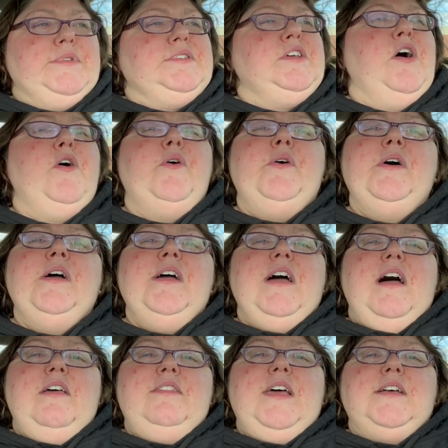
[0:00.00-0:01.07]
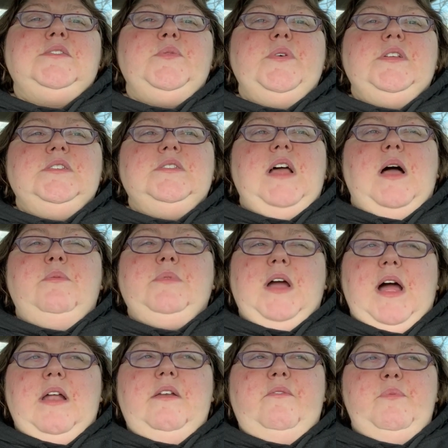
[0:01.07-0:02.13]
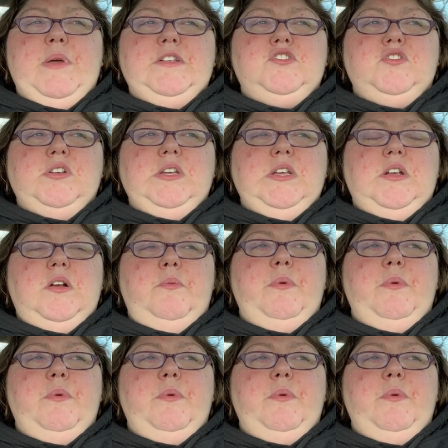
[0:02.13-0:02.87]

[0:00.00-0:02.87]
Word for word: So that's what I'm kind of picturing here,